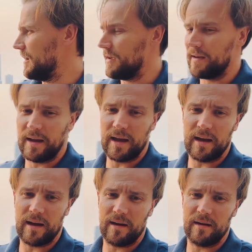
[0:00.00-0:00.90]

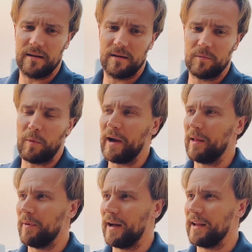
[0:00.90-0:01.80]
Here, mobile
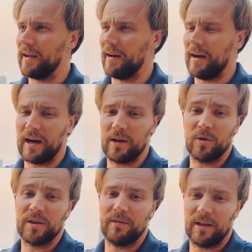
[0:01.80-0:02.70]
money are
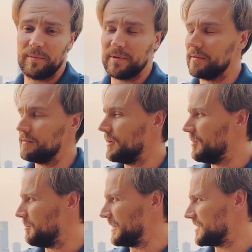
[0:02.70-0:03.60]
not developed,
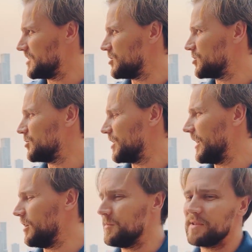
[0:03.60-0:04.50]
but as I talk to
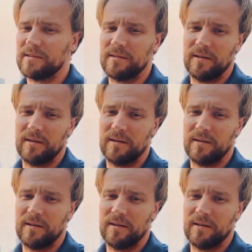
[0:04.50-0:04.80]
telecoms,